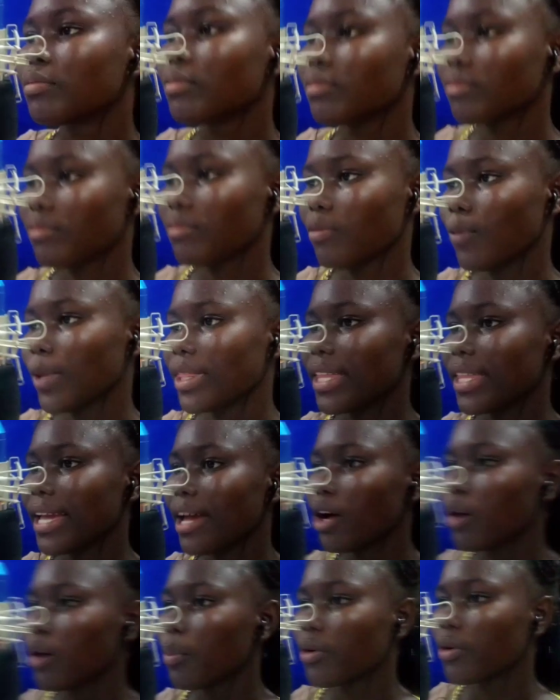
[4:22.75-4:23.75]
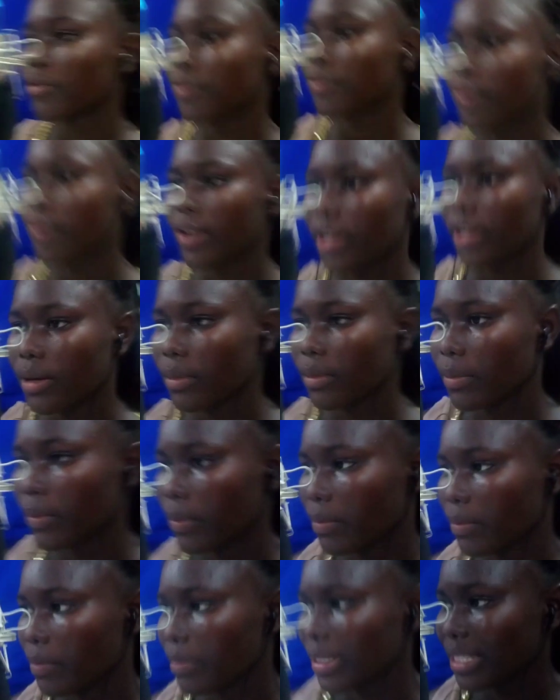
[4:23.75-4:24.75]
with the help of
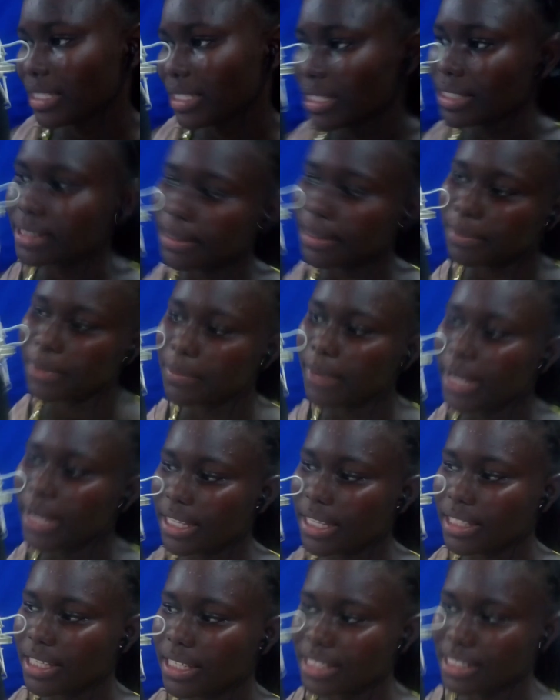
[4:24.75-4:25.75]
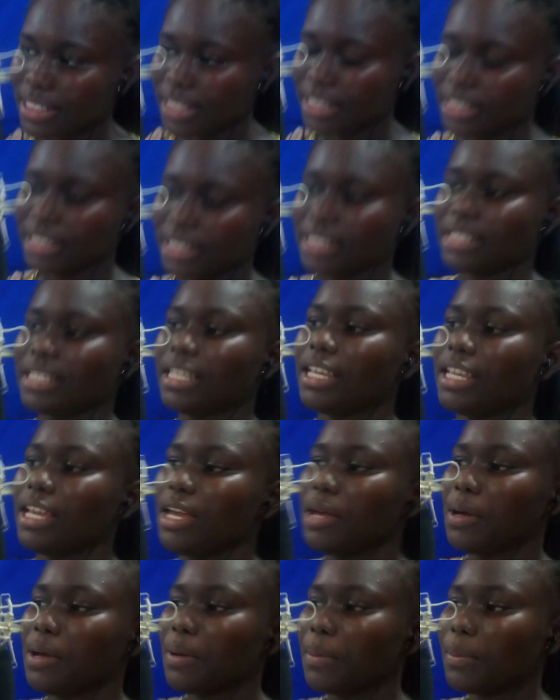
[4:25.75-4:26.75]
my teacher be back in SHS.
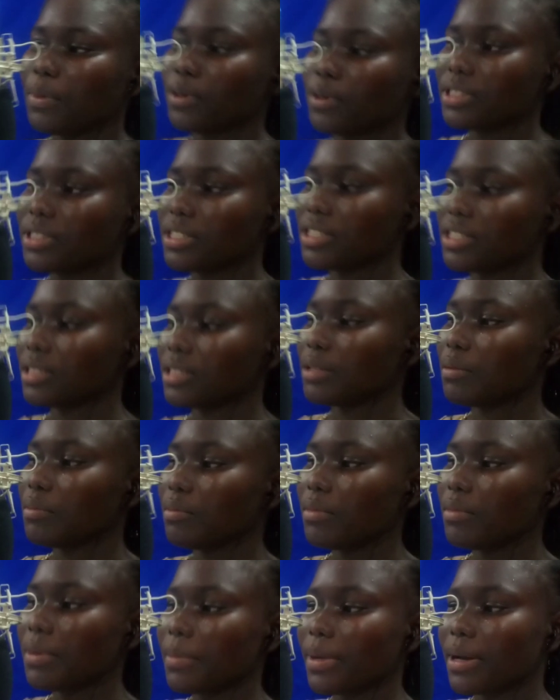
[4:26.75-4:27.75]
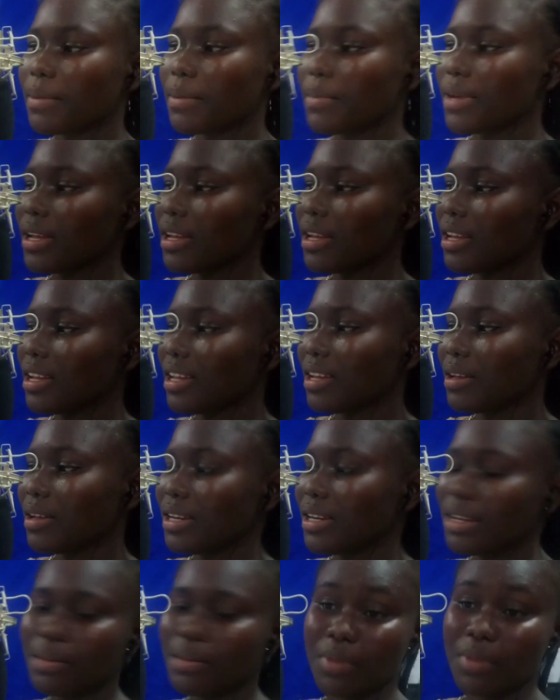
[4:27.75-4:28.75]
But me mommy name
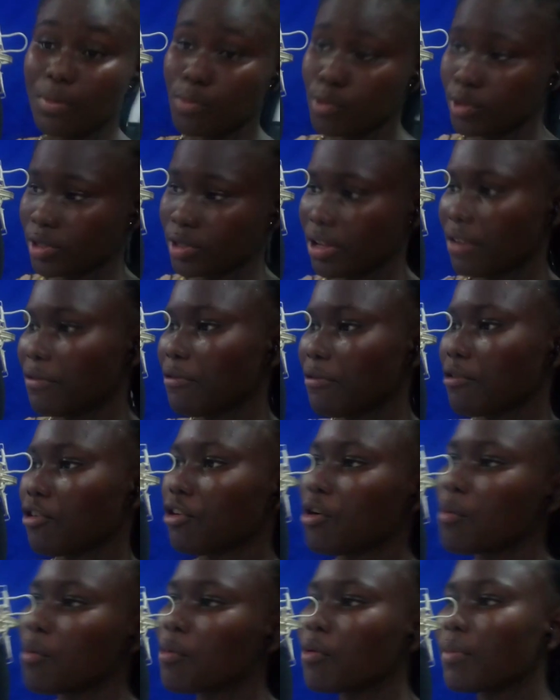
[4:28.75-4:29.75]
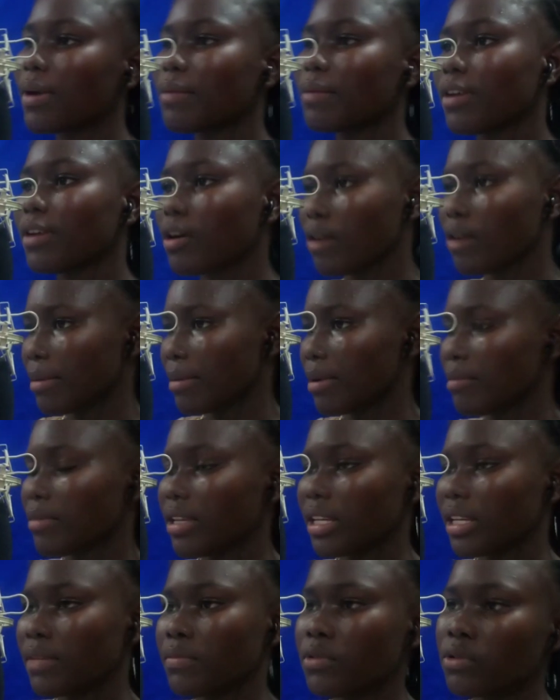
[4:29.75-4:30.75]
me busa for no more require me
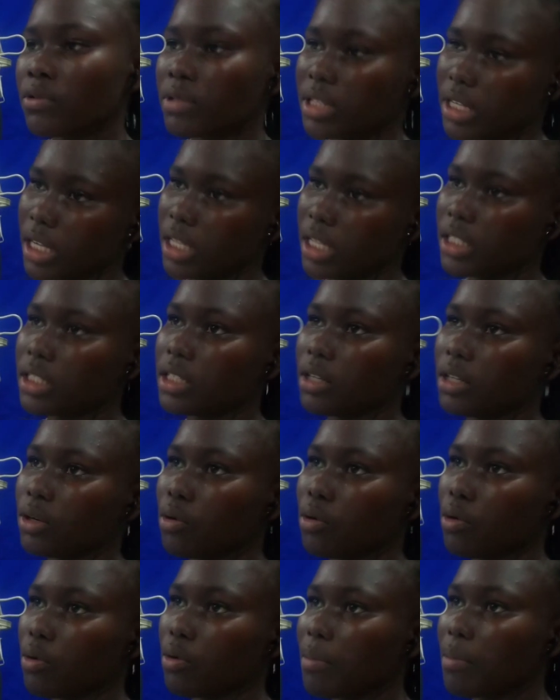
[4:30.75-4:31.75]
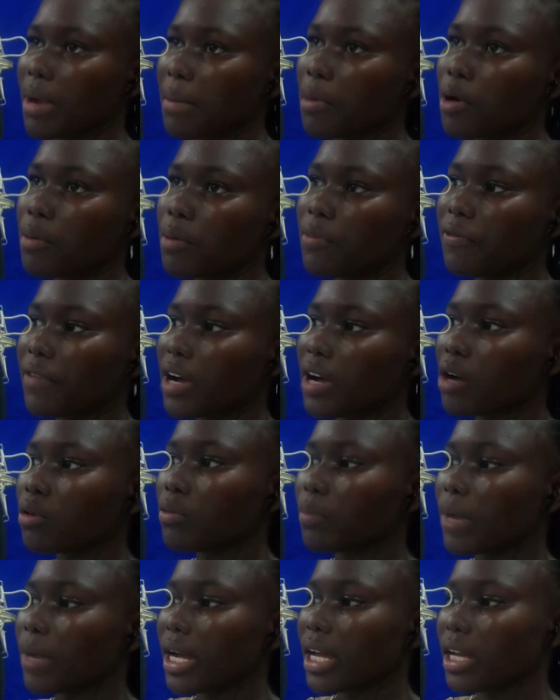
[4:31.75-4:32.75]
music in Tino. My mom found
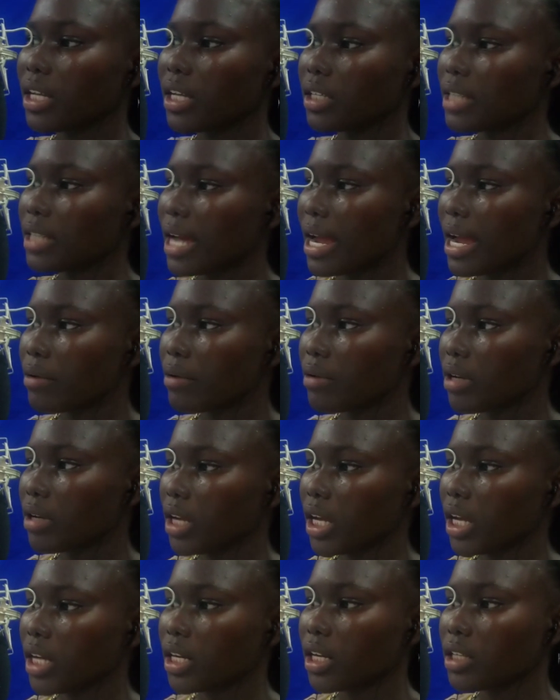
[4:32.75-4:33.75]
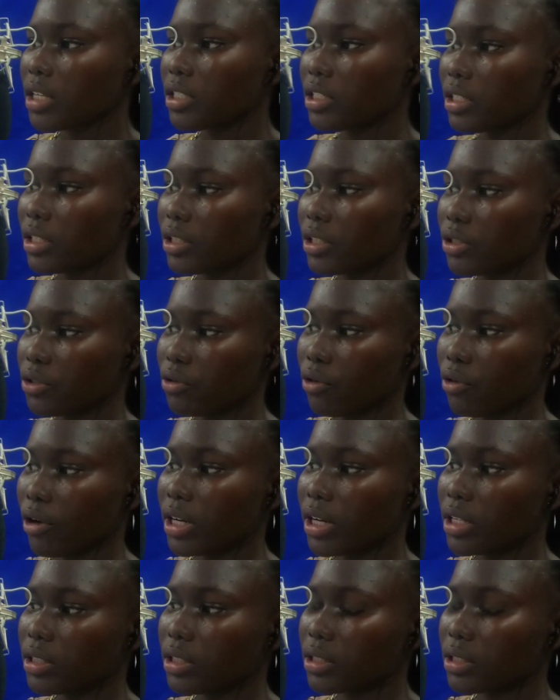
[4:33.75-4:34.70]
my diary and then she destroyed it.